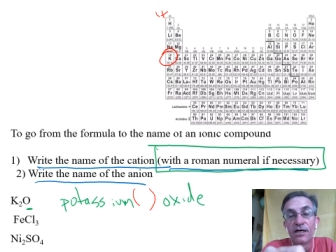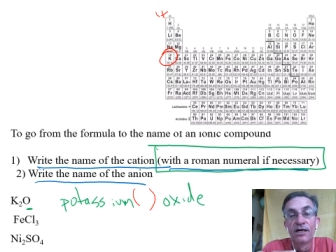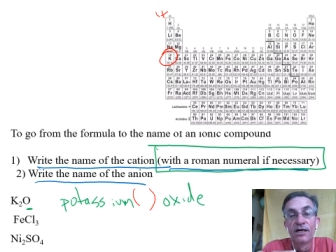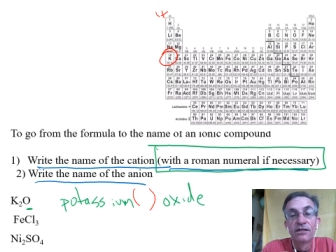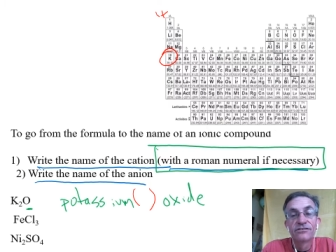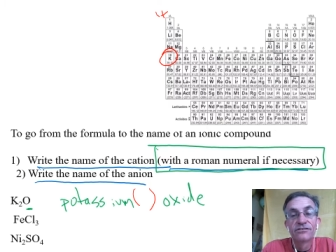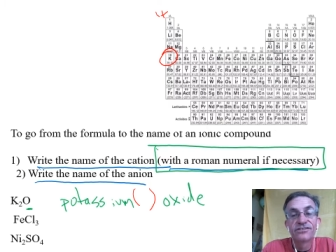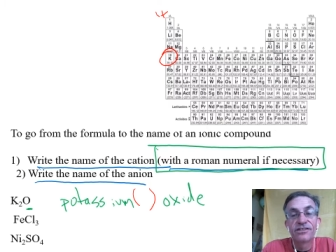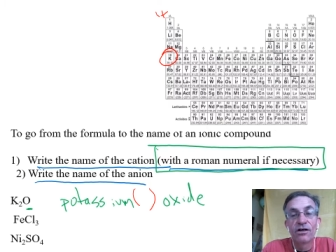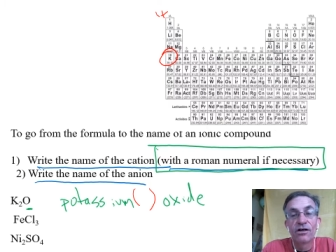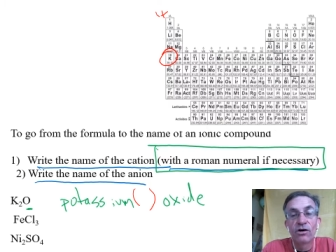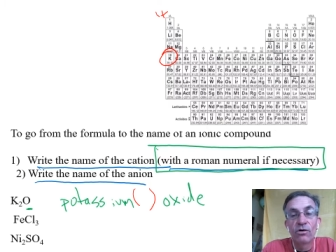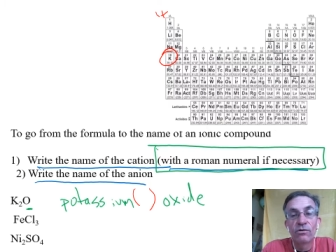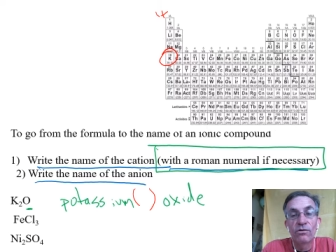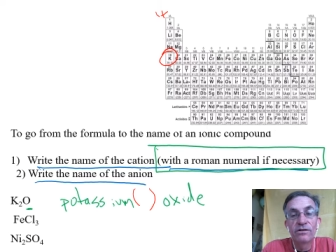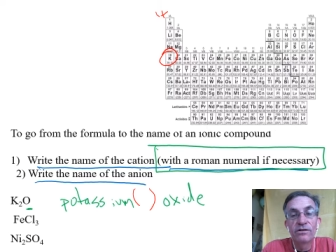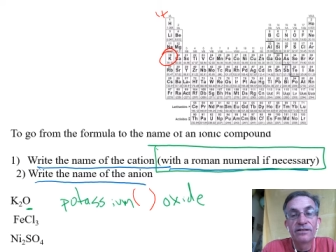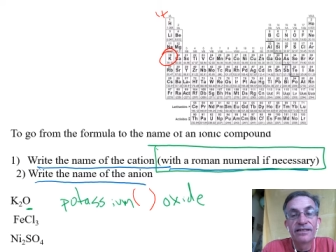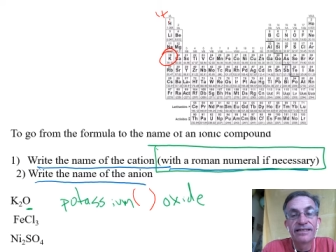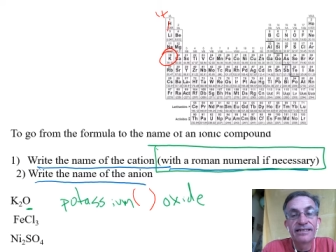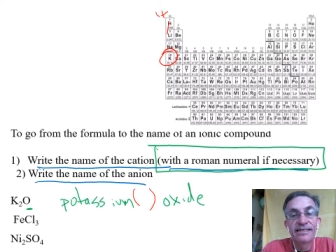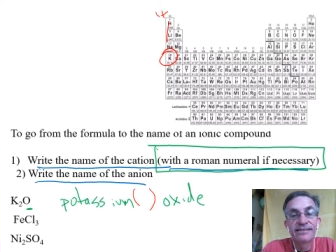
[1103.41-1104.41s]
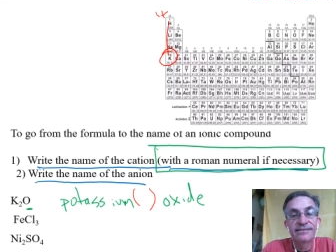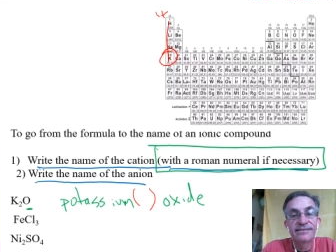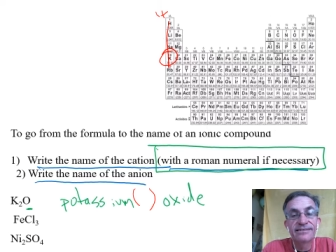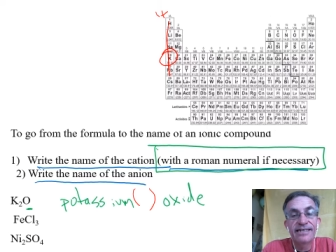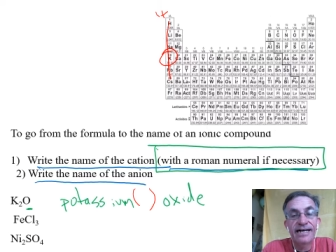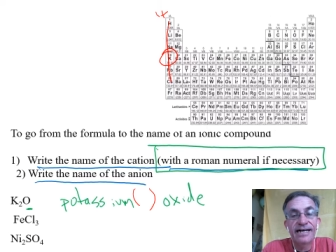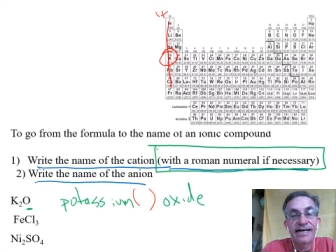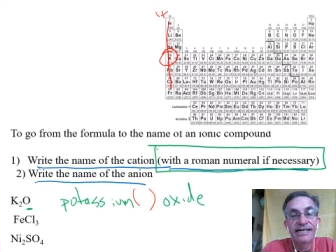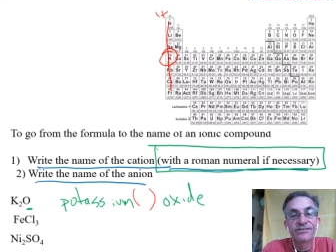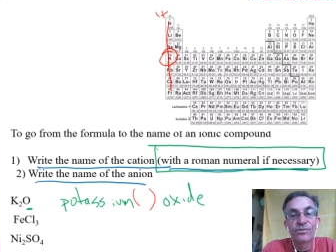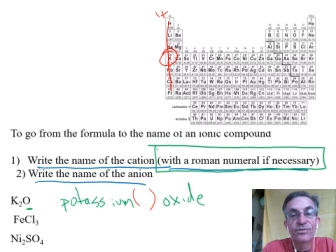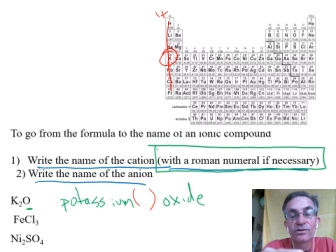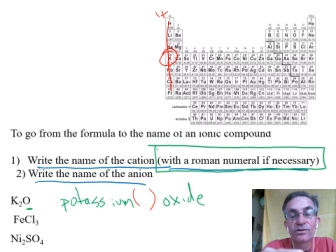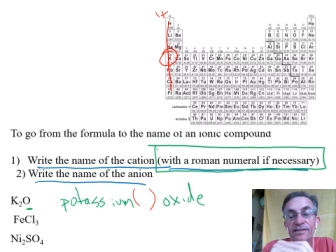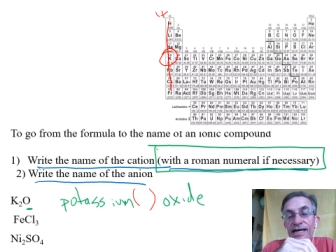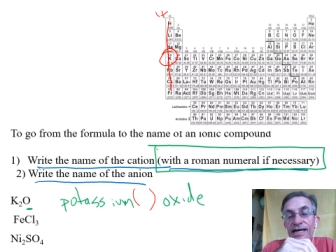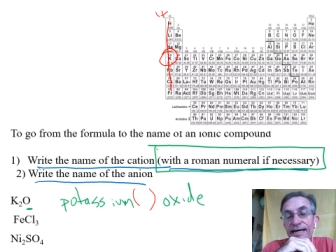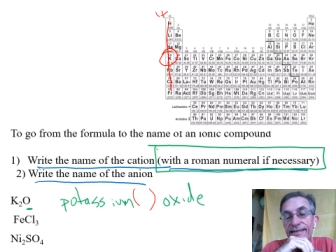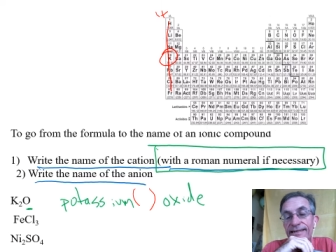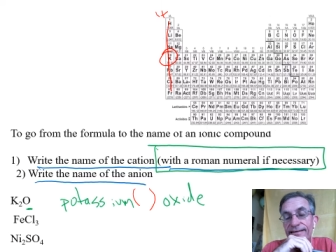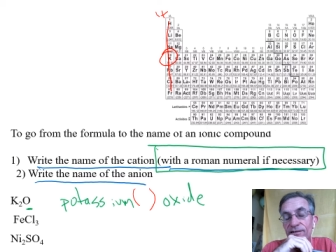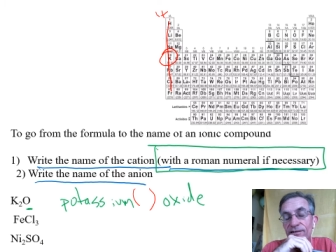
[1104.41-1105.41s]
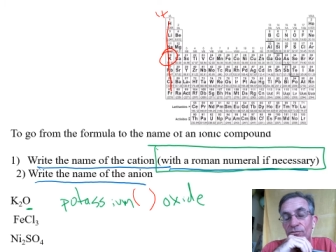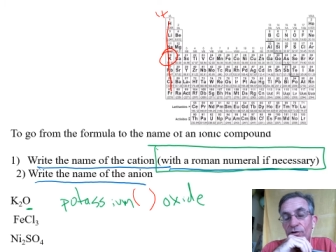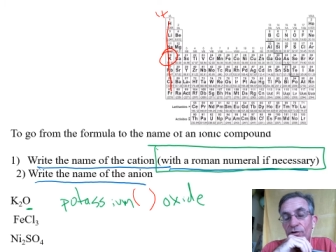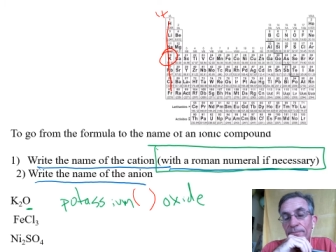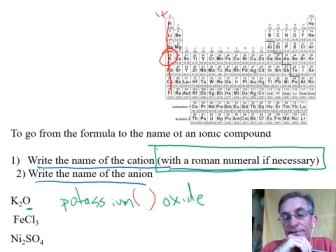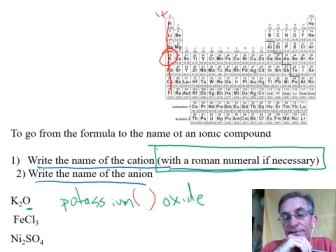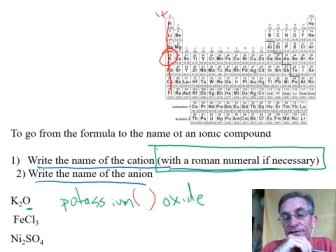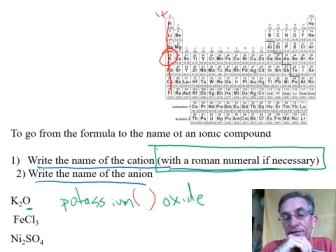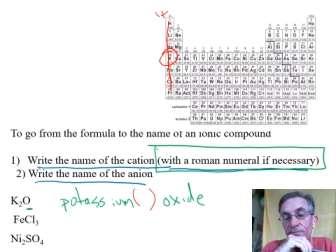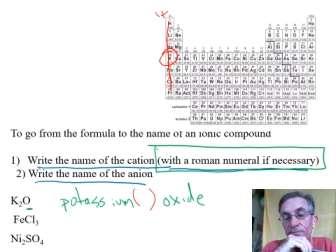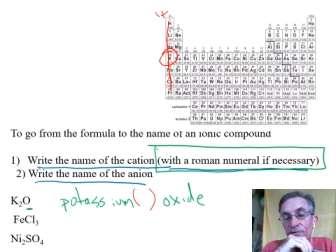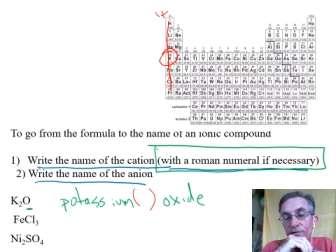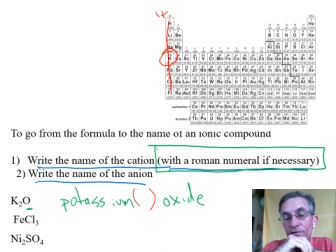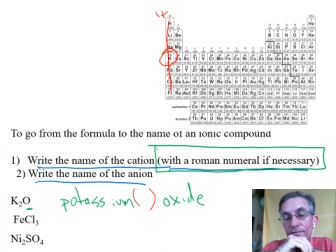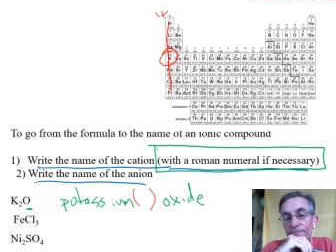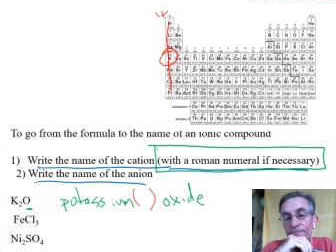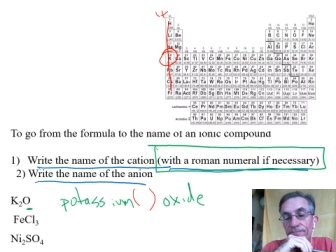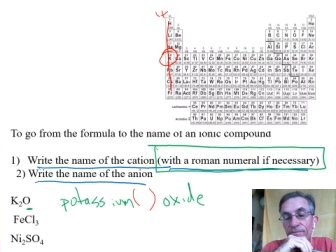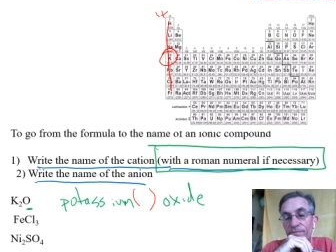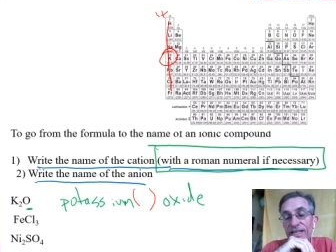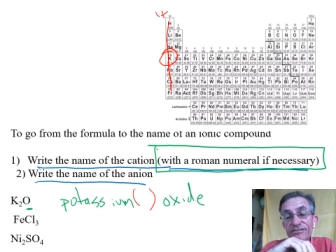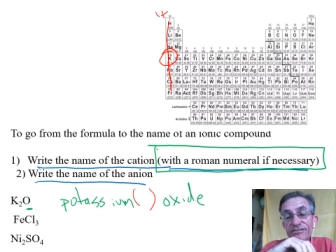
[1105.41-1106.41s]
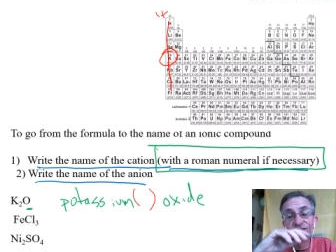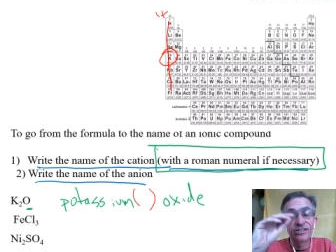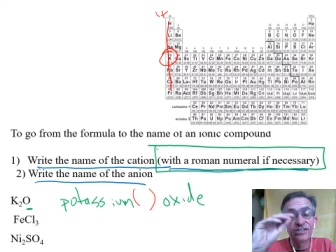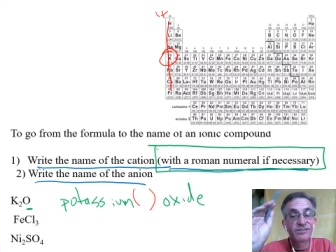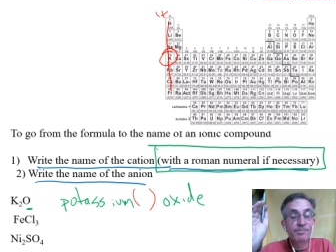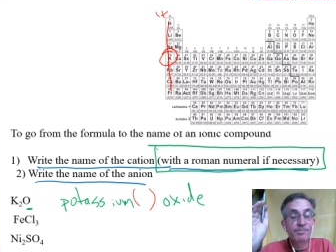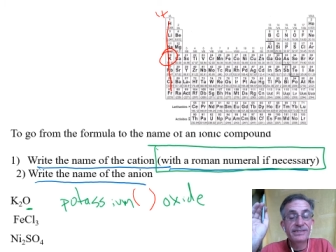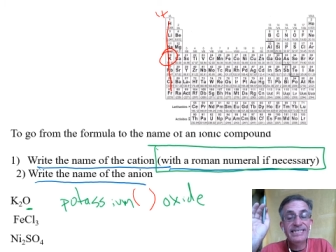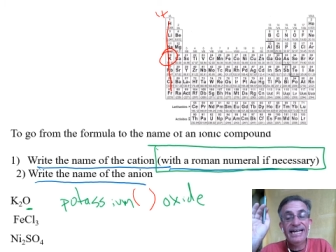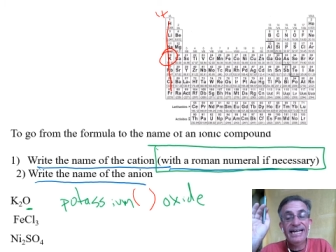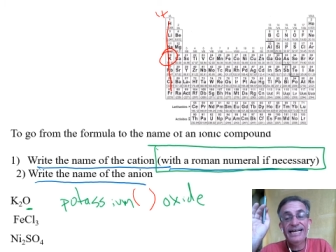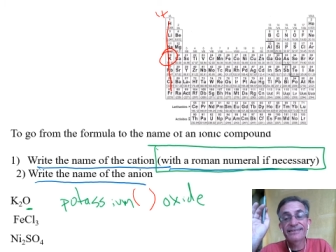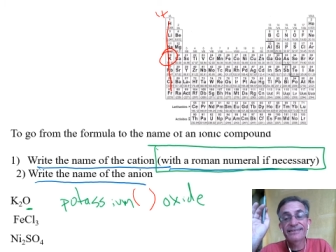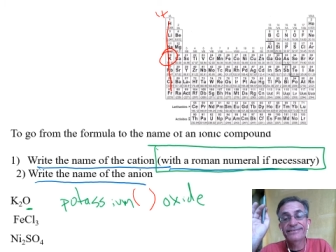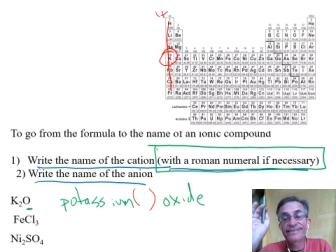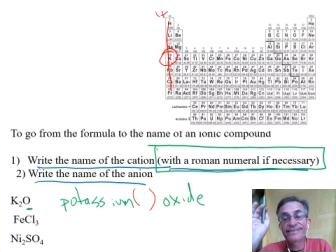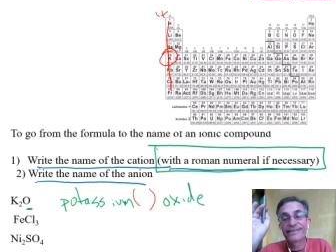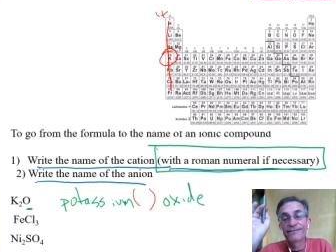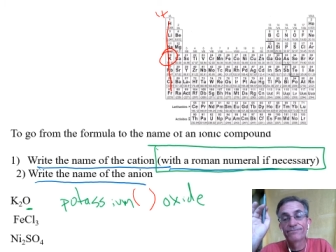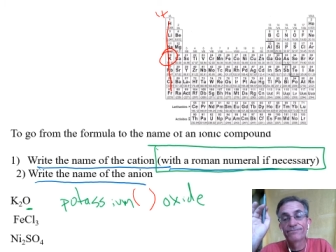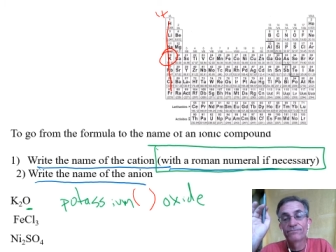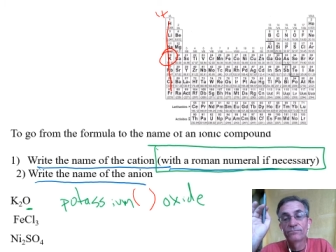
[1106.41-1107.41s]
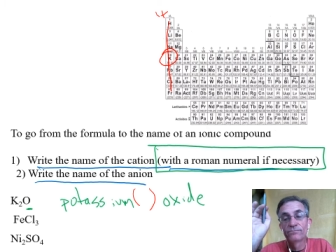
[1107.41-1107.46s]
So these guys will not need a Roman numeral. It's just potassium.